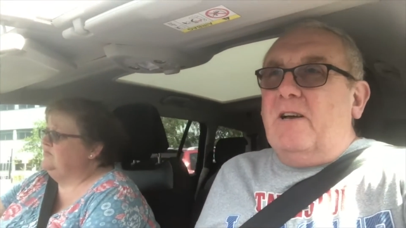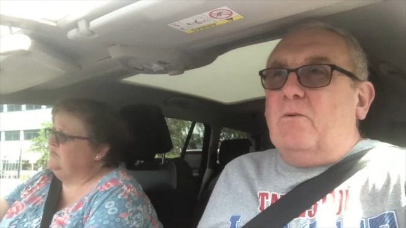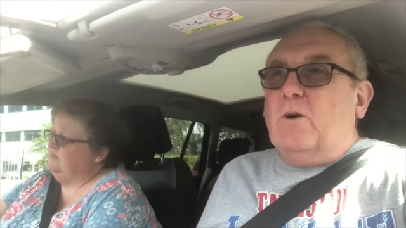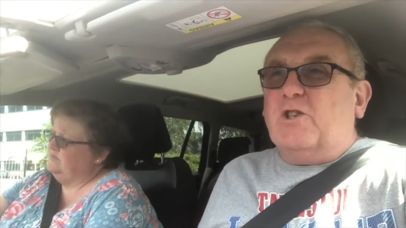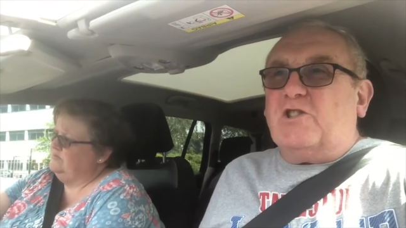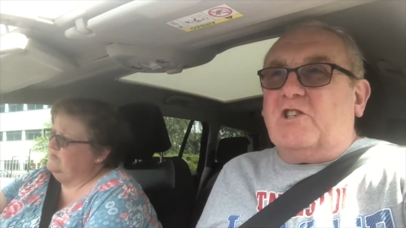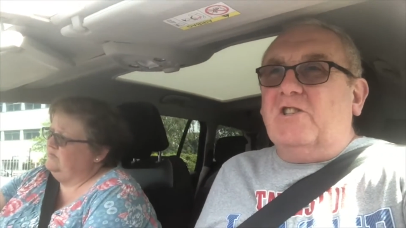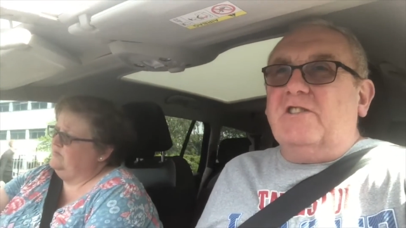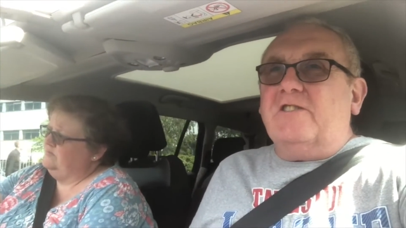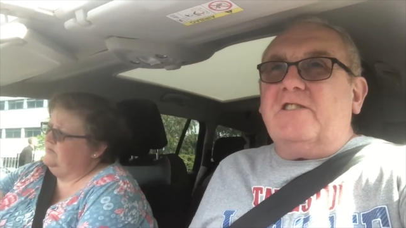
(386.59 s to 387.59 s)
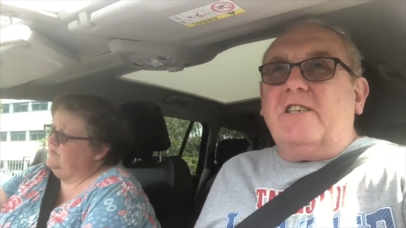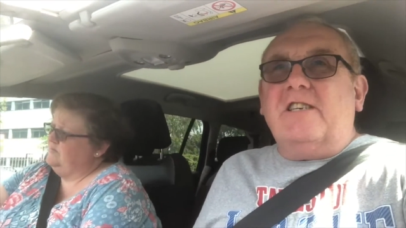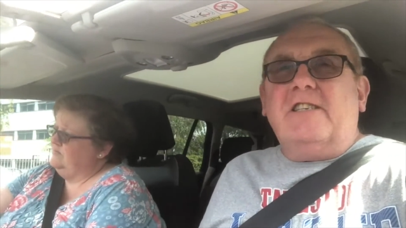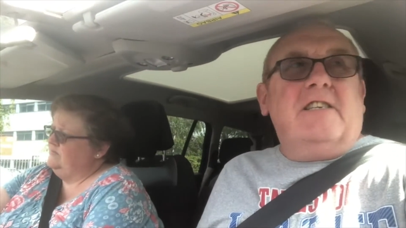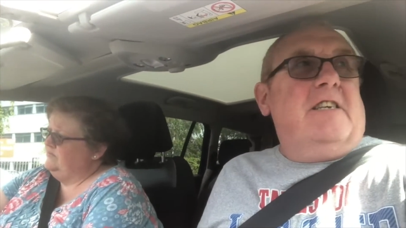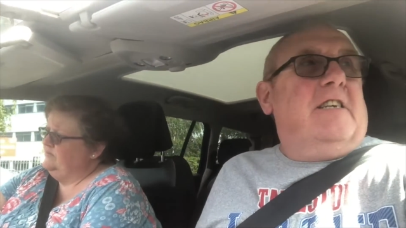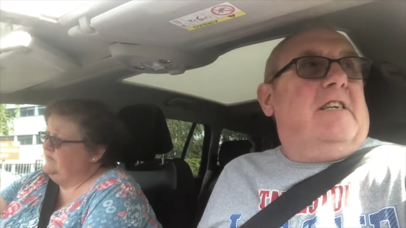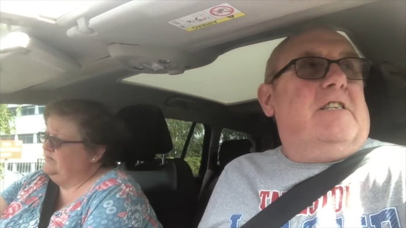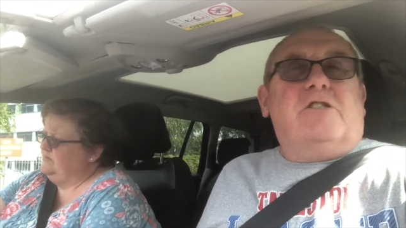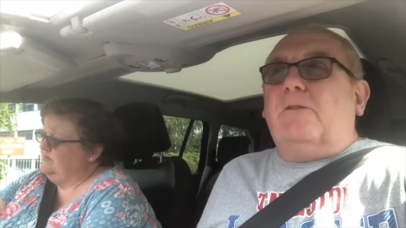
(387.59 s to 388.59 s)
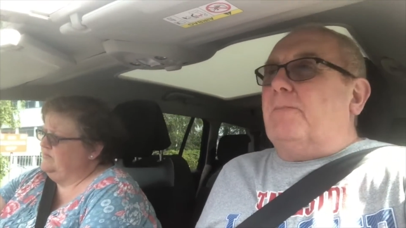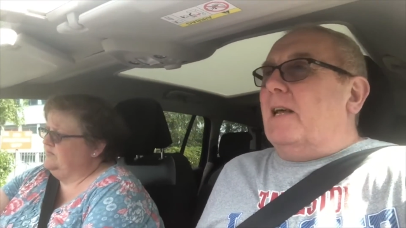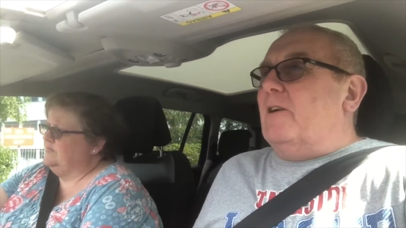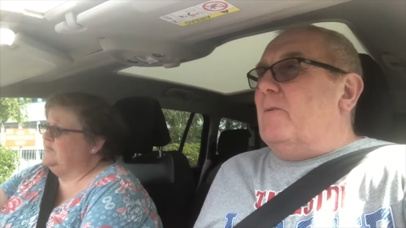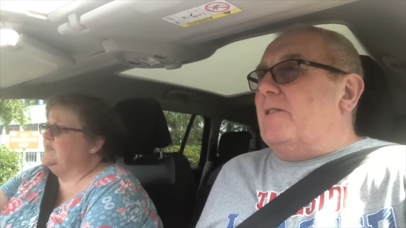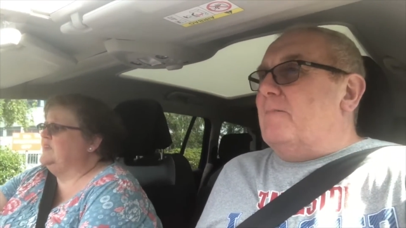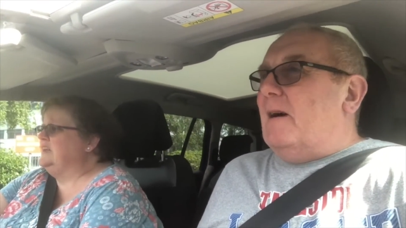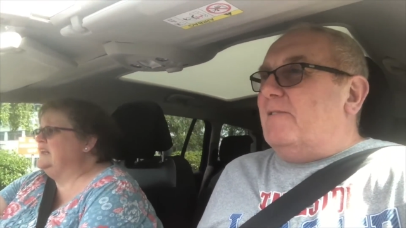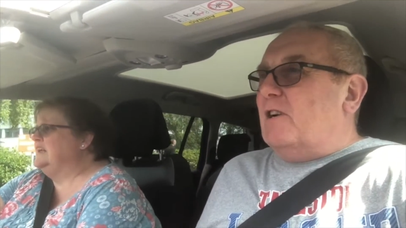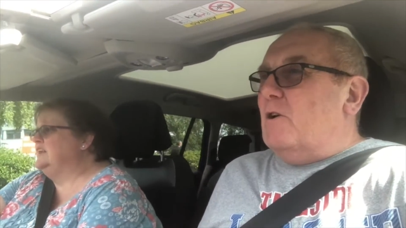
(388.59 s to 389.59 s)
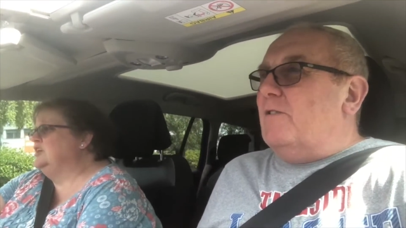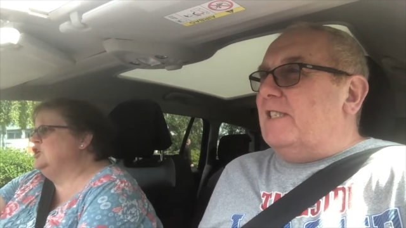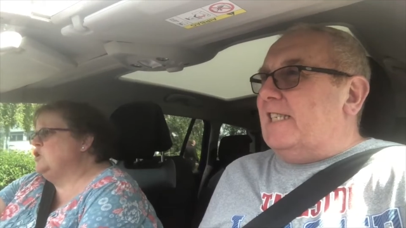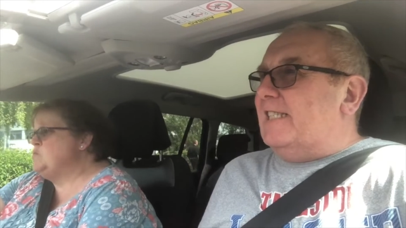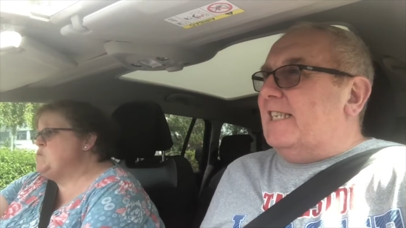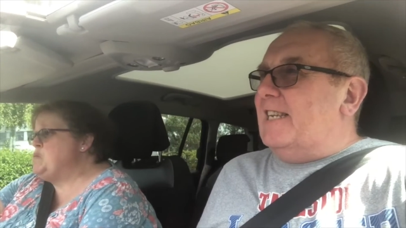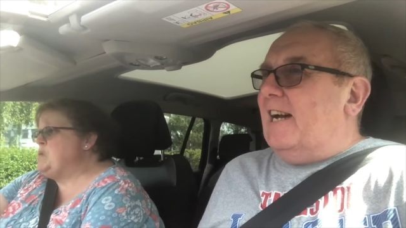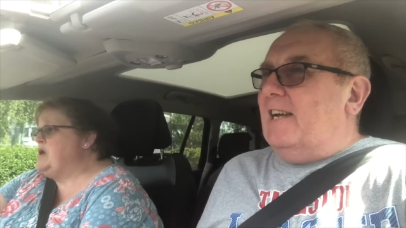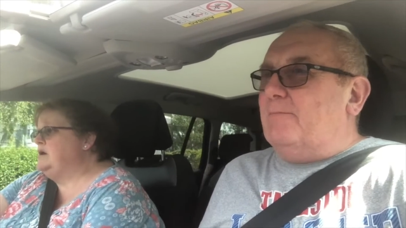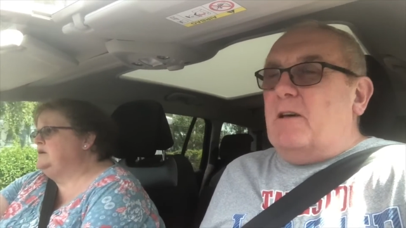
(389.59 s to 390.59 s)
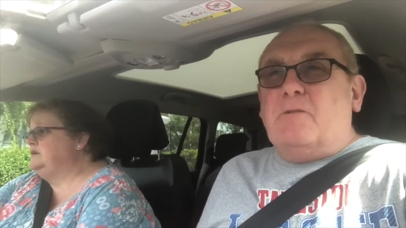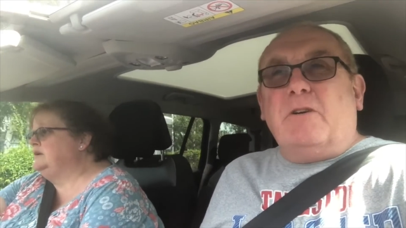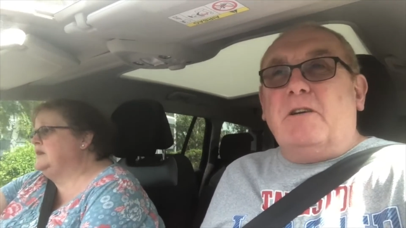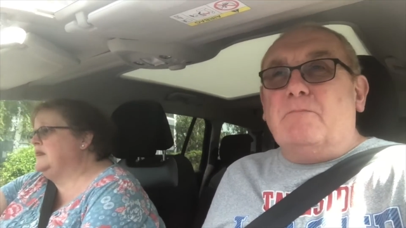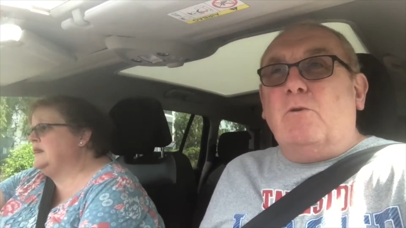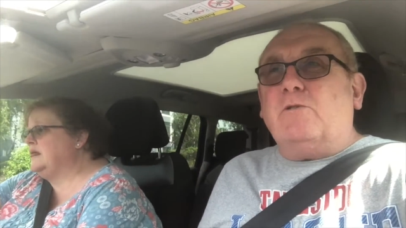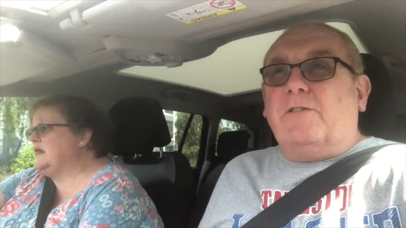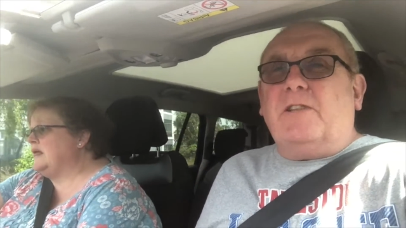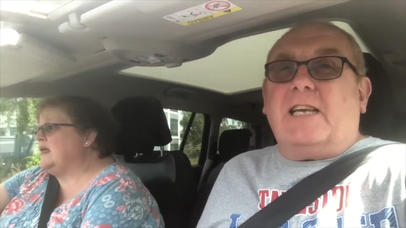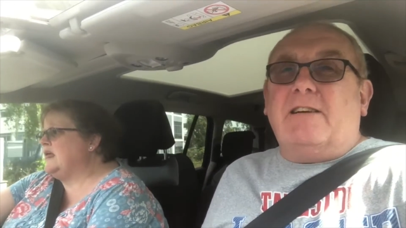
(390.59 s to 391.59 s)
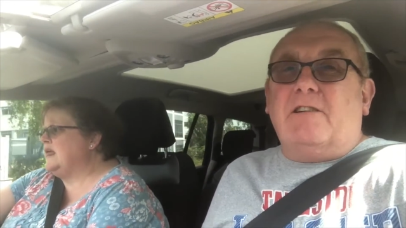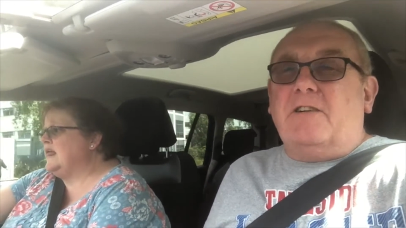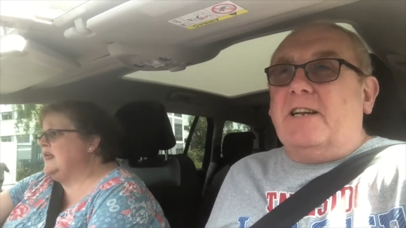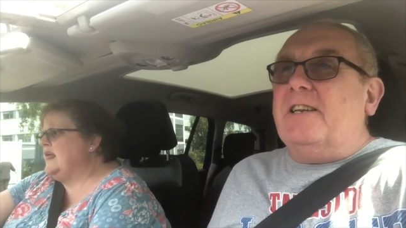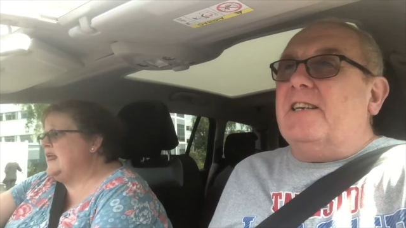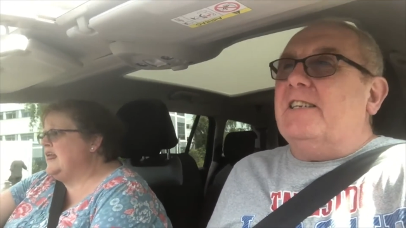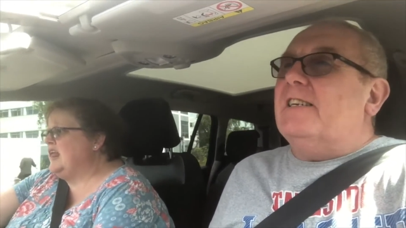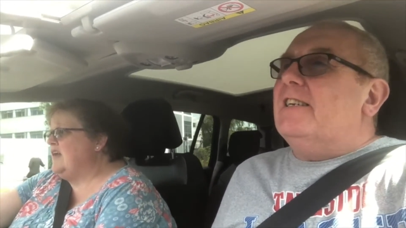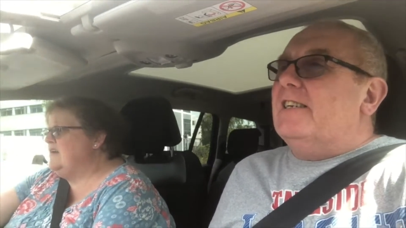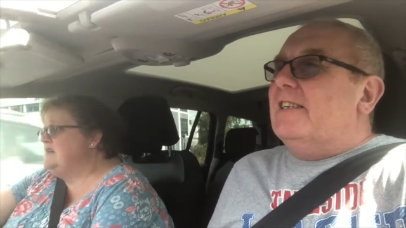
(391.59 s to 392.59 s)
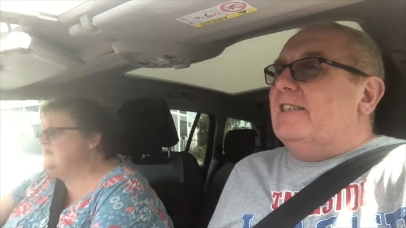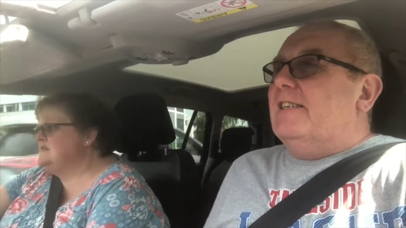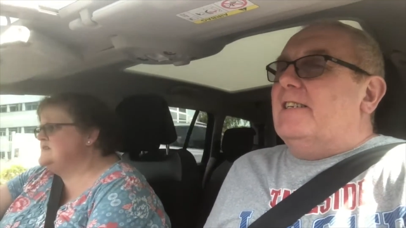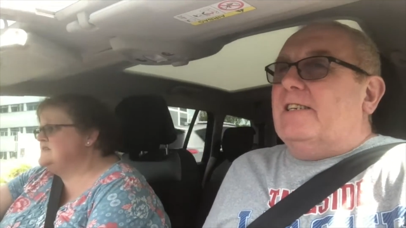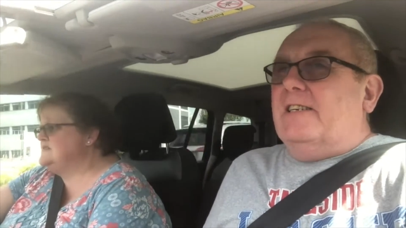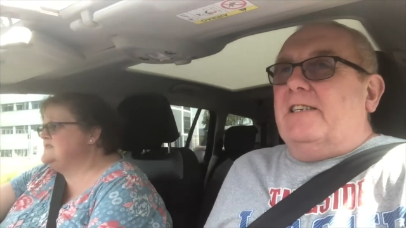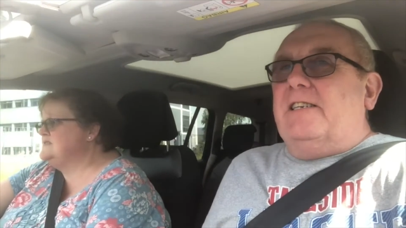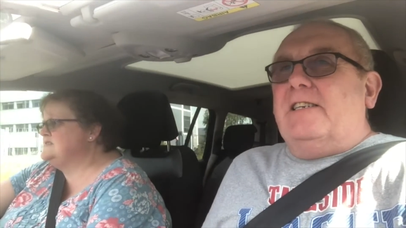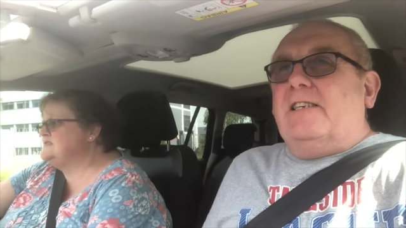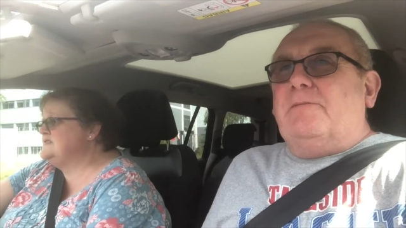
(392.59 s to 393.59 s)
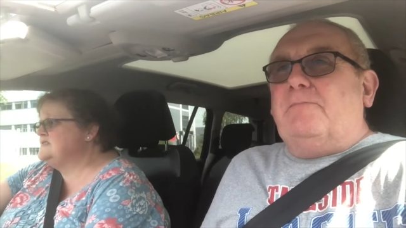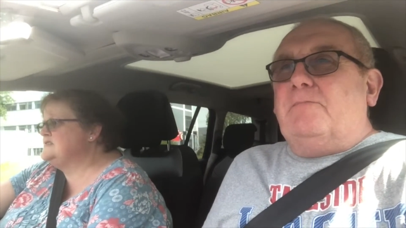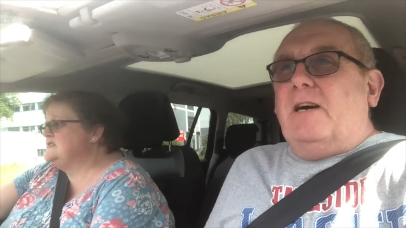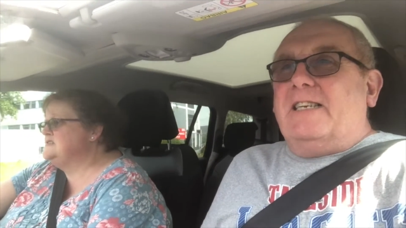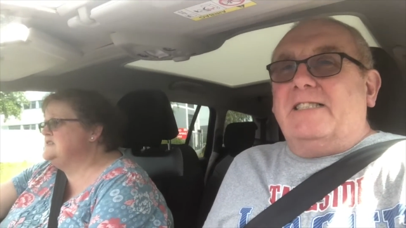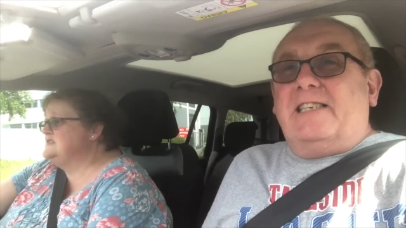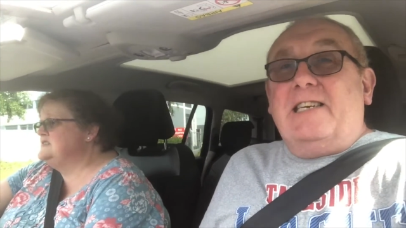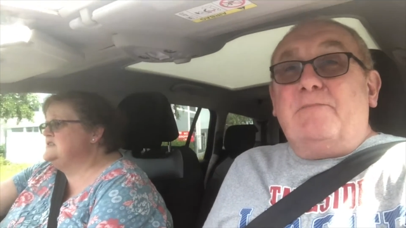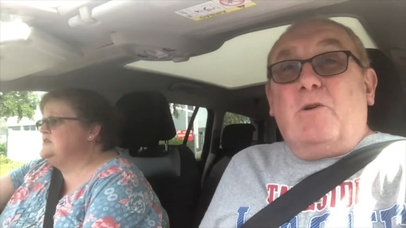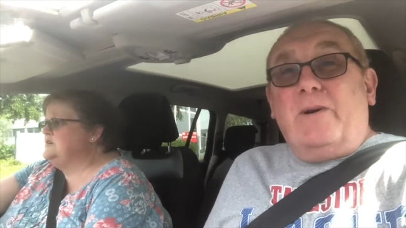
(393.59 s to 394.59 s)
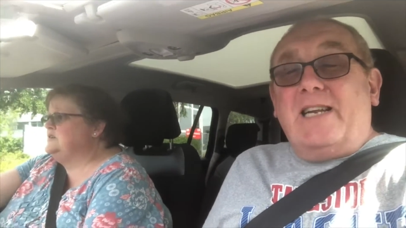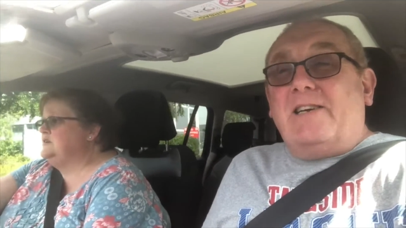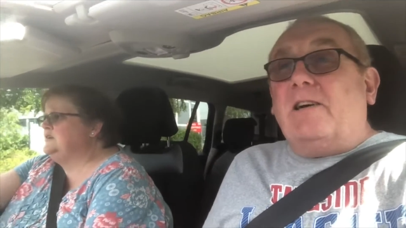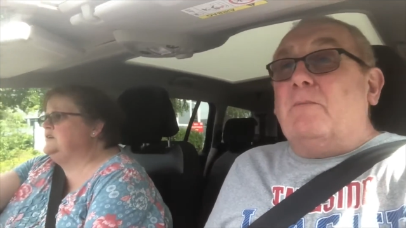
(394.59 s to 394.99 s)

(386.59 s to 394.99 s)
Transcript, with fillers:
Speaker 1: uh, water guns to play with. They might have a go with it tonight. I think we got it mostly for the caravan. Uh, but I can see him going out.